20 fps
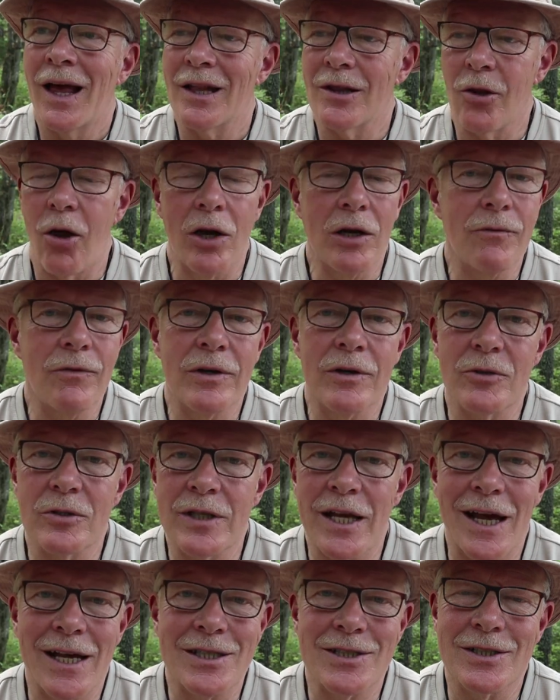A lot of it are
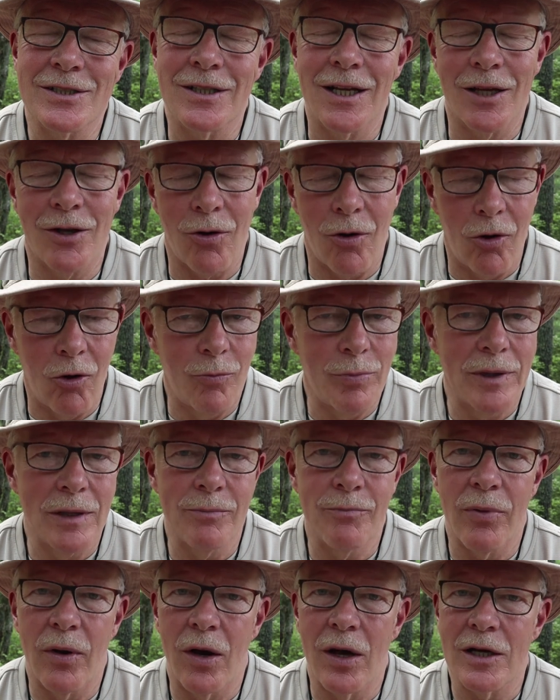tasks like
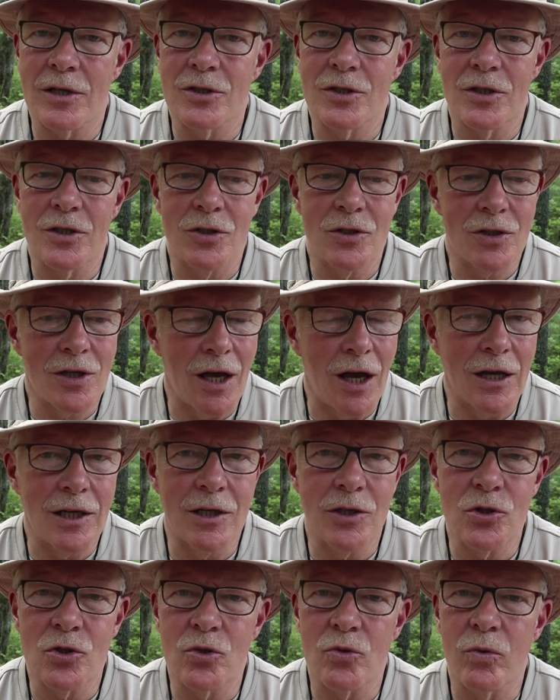opening boxes,
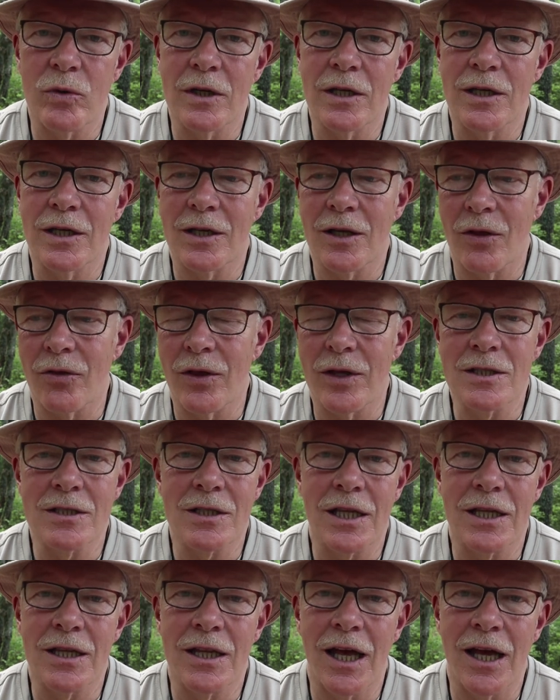cutting string,
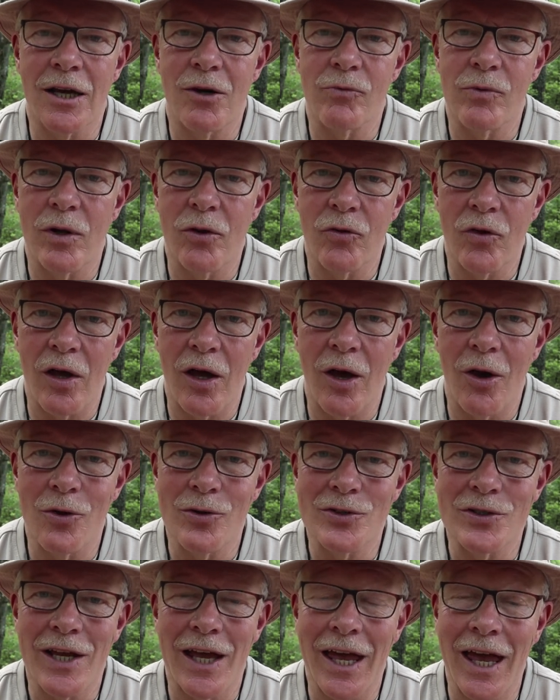things like that around the
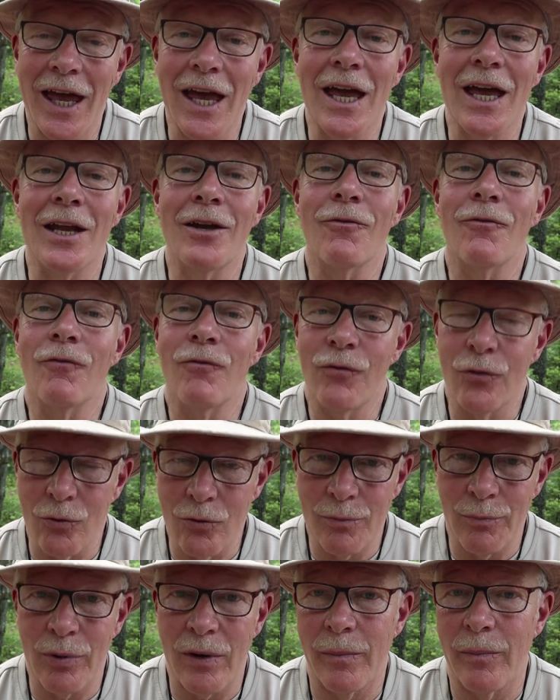house, and
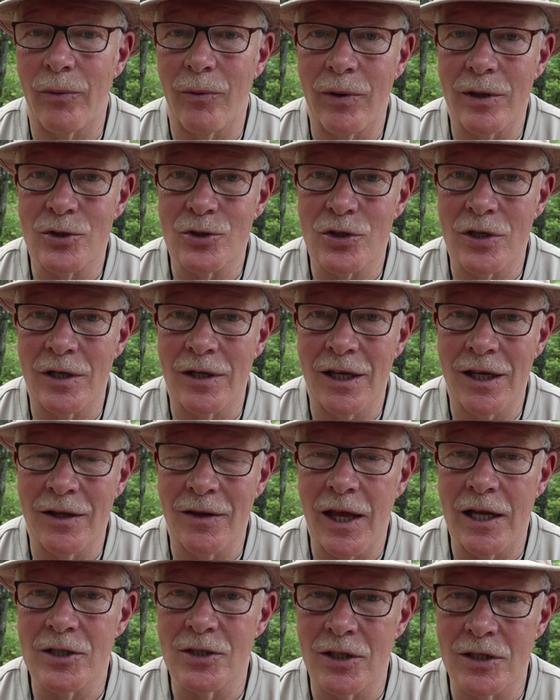food preparation.
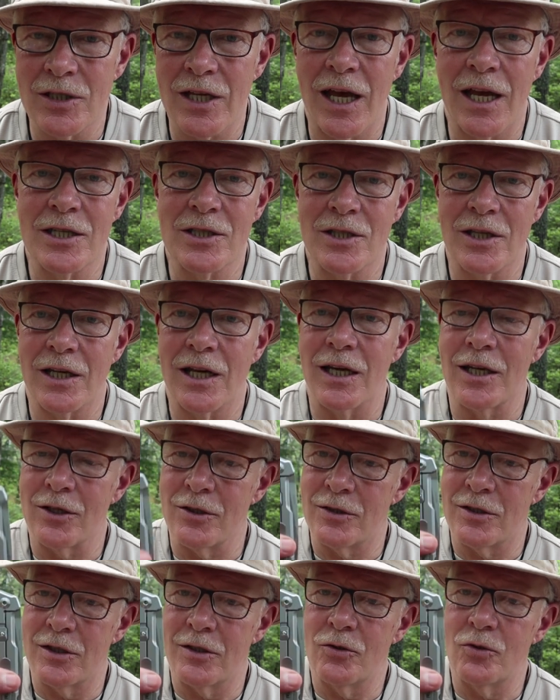And that's a task that I
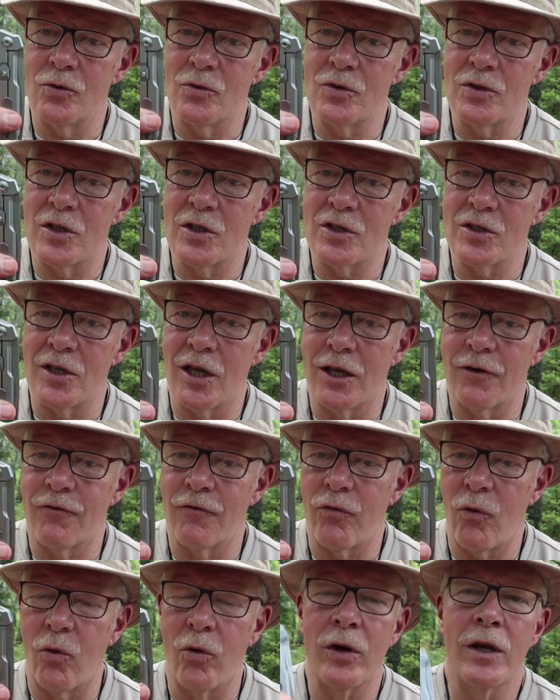did use this knife
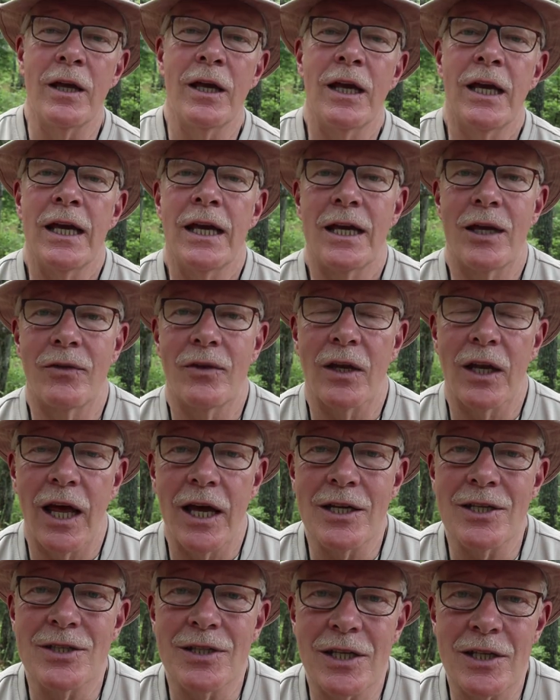for in the
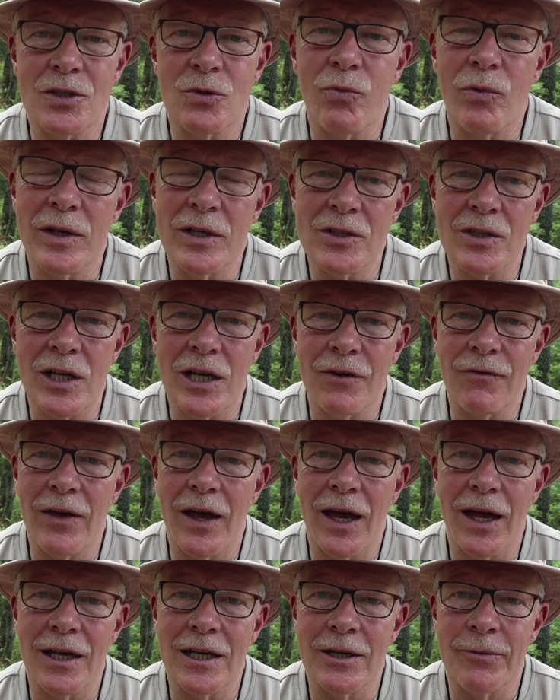last six weeks that I've
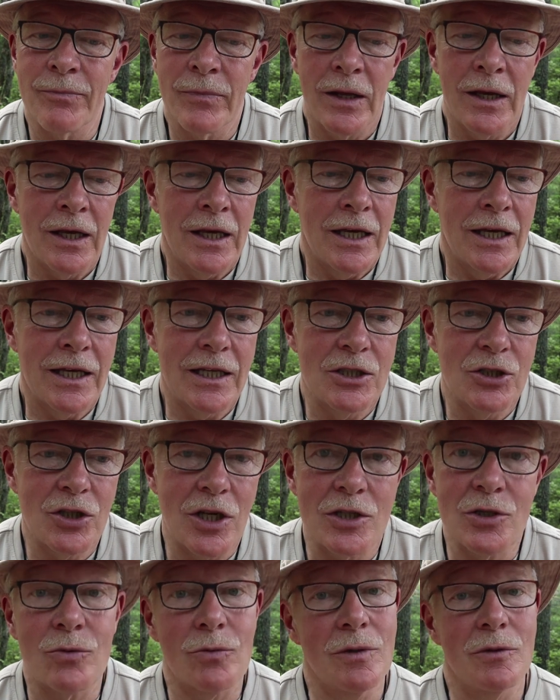had it. It's
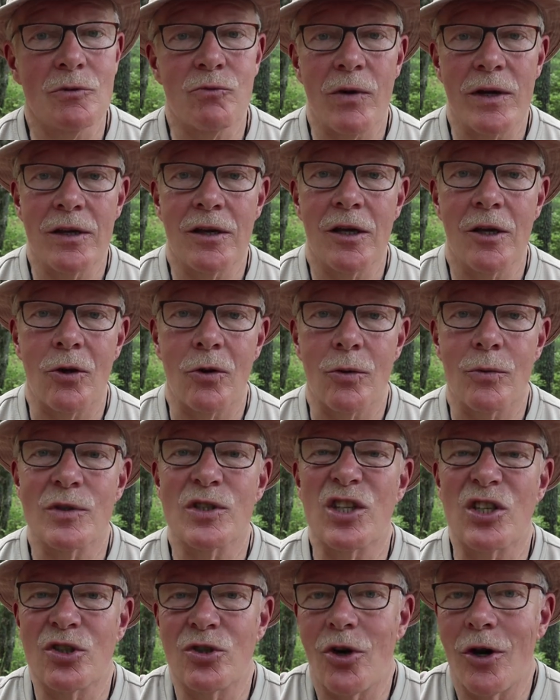just, it was right there. It
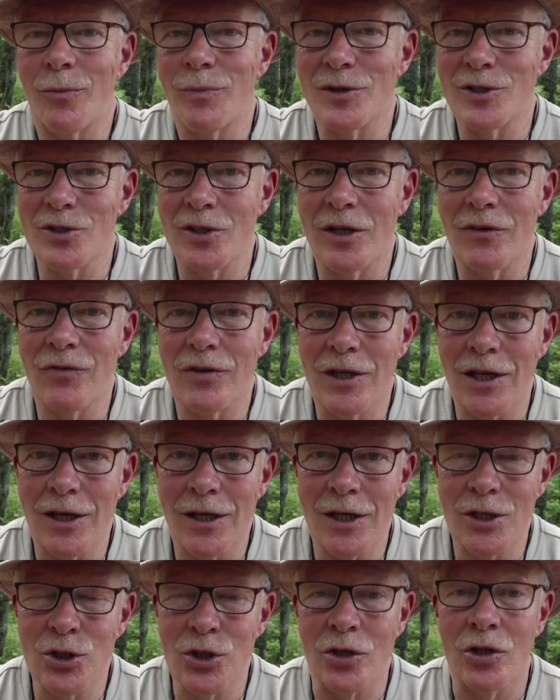was the sharpest knife in the
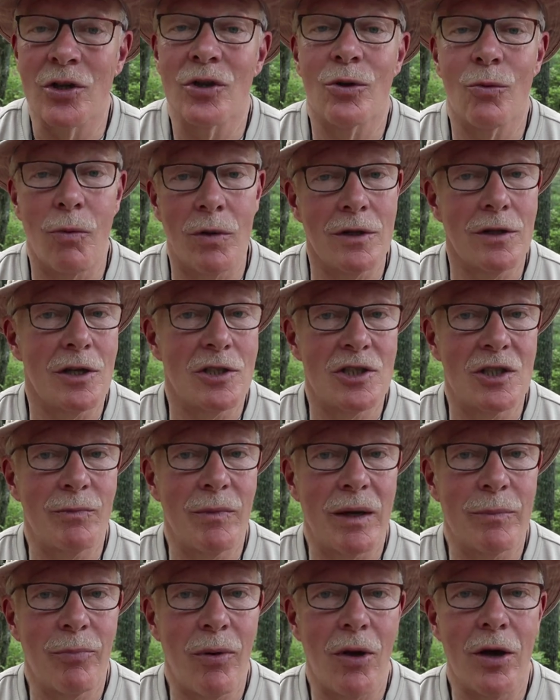kitchen, the one that's
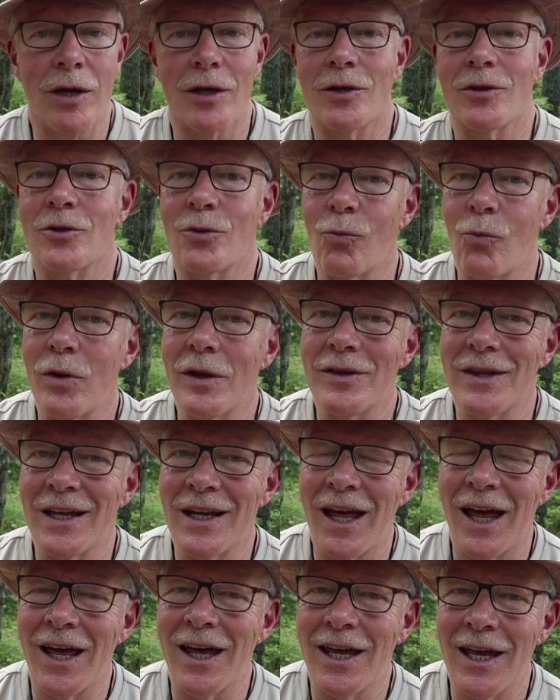in my pocket, the one
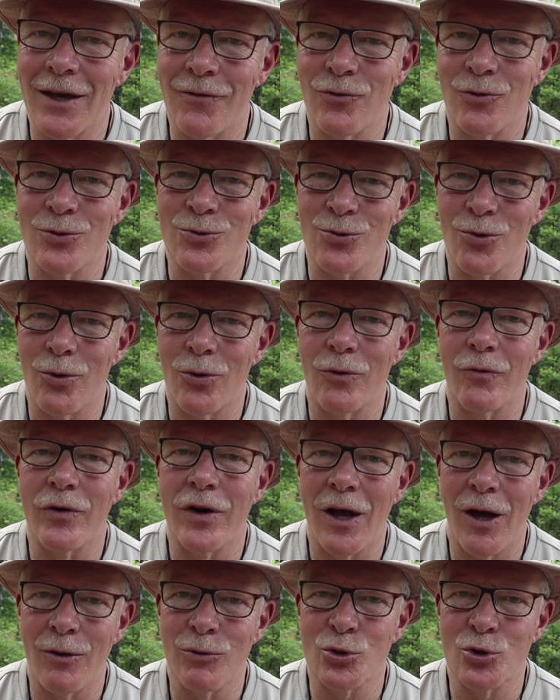that I have control
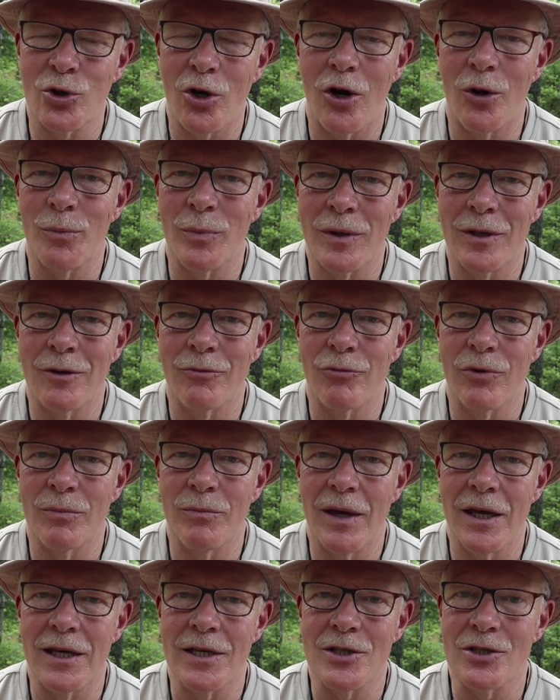over how sharp it
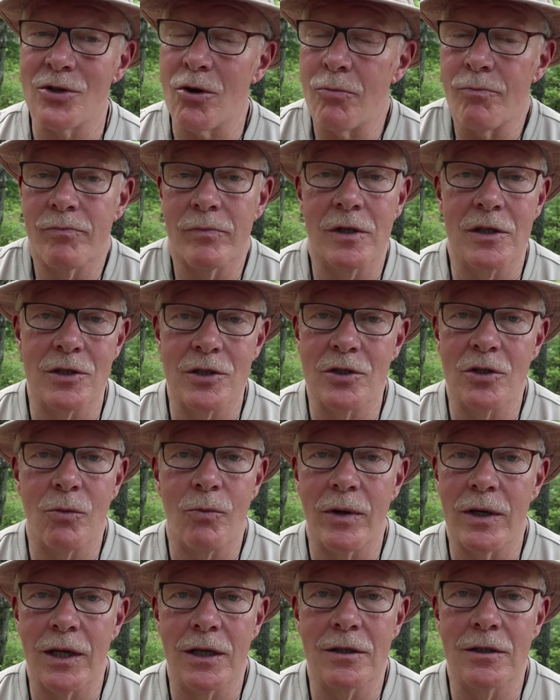remains. So this is
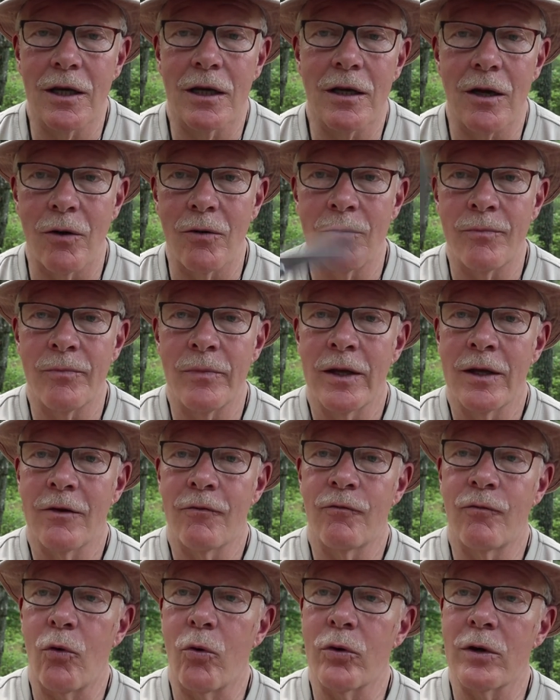the one I dug out
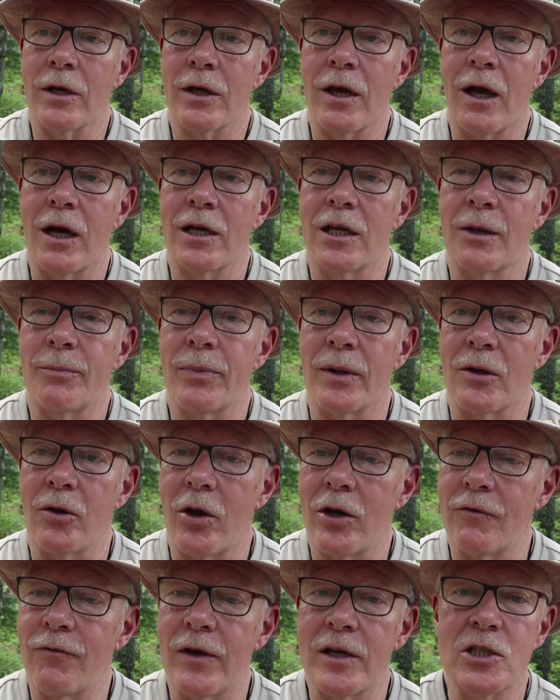for cutting up a
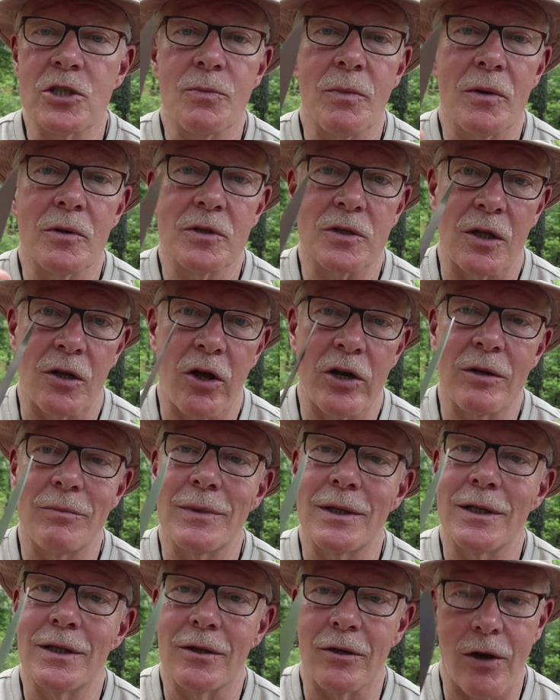lot of vegetables, a lot
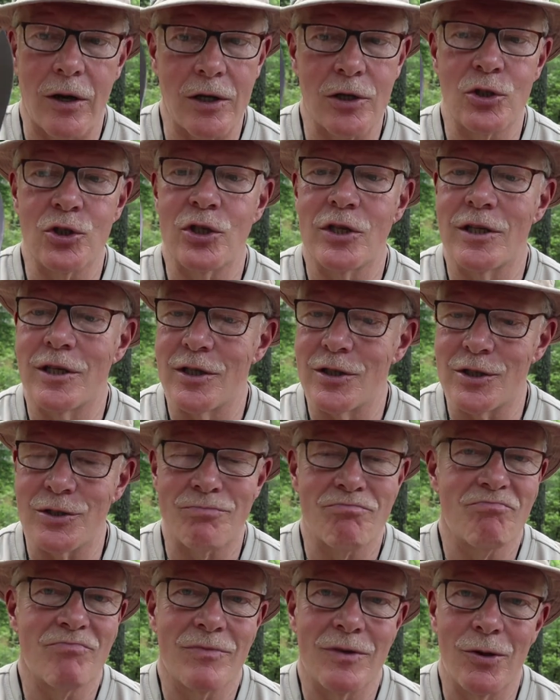of meat, a lot of
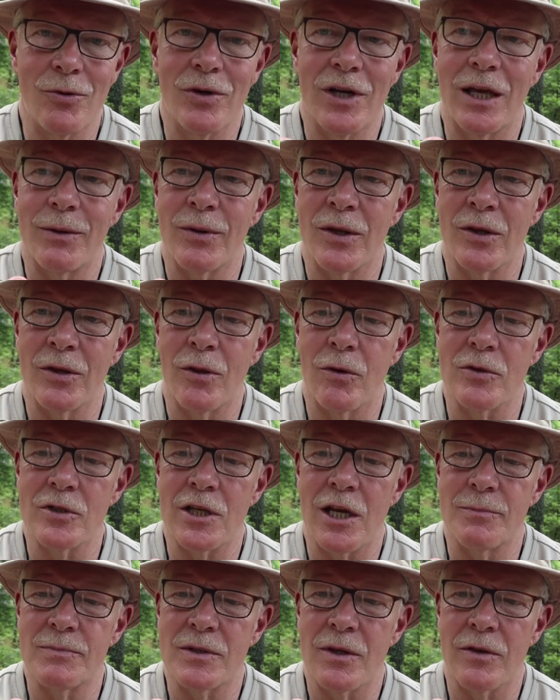cheese, you name it, those
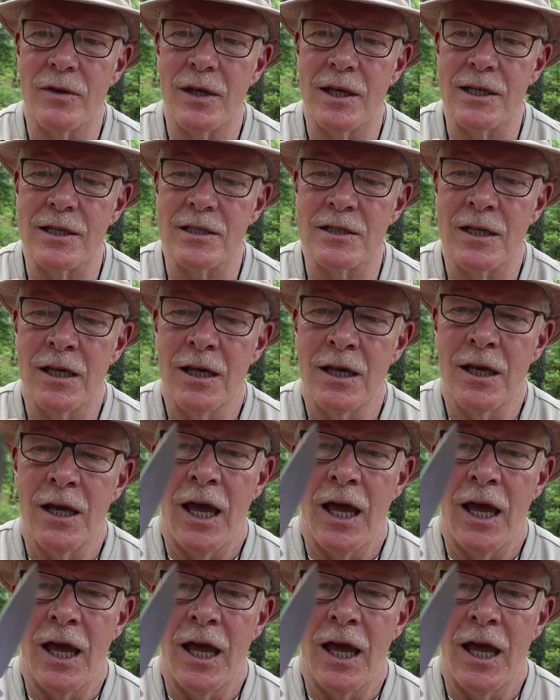types of things.